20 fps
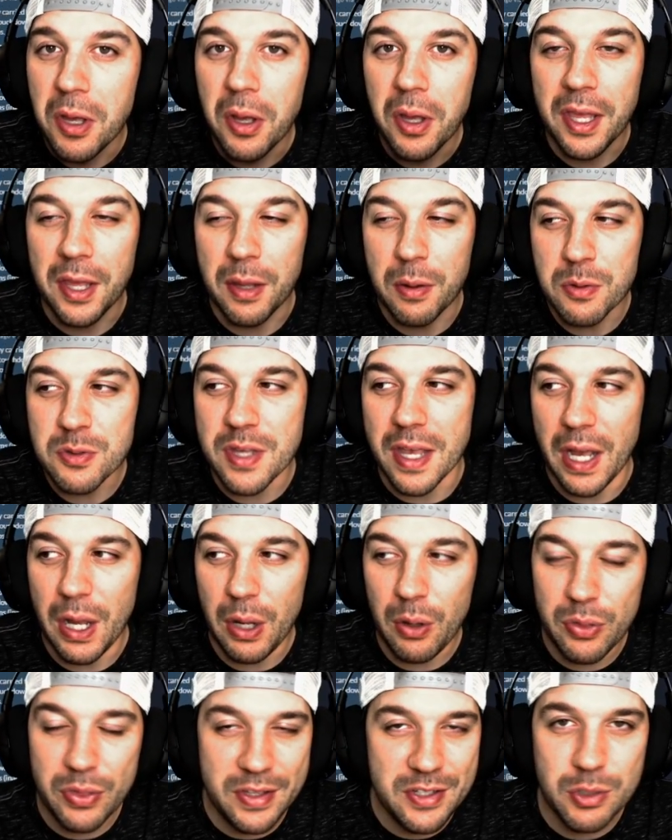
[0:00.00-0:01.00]
He was a
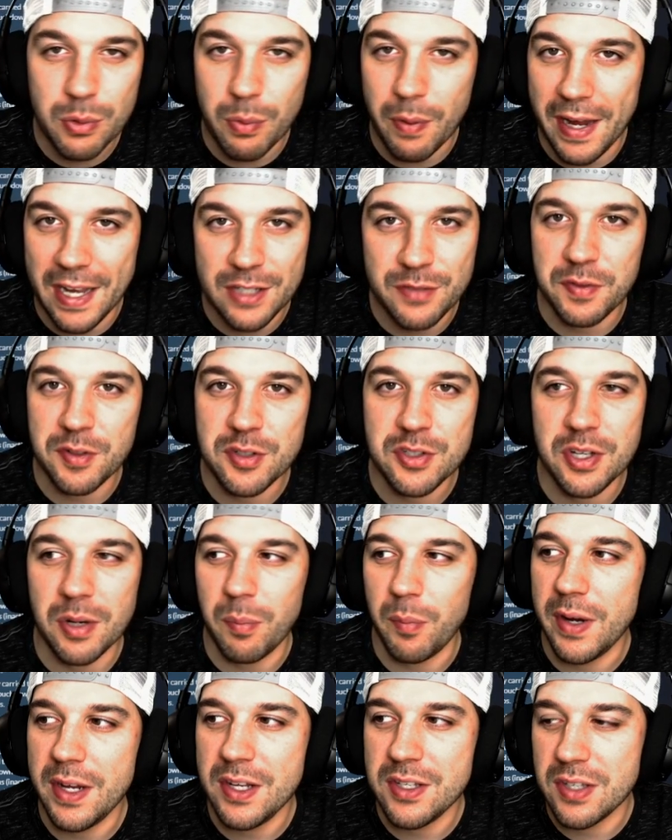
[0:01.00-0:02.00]
healthy scratch for some
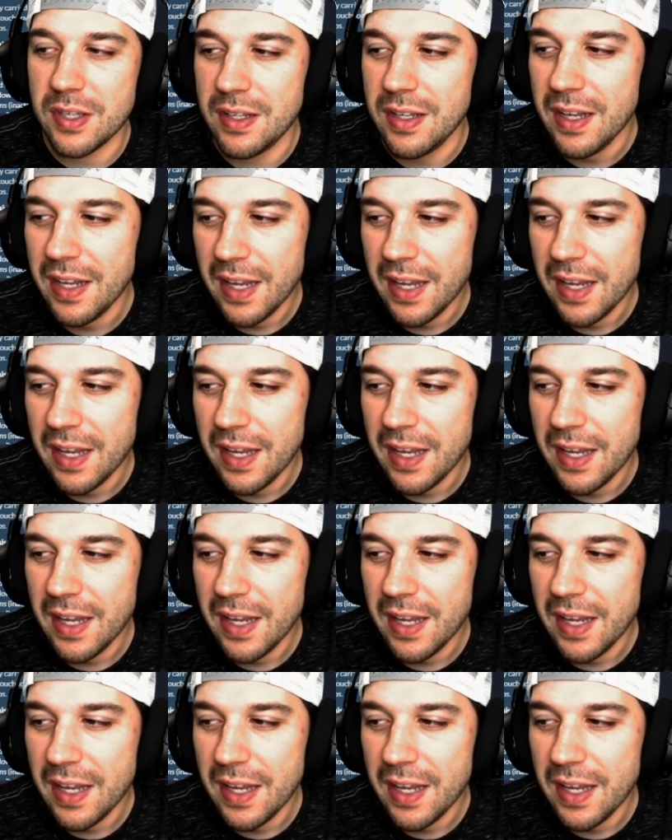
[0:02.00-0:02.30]
reason.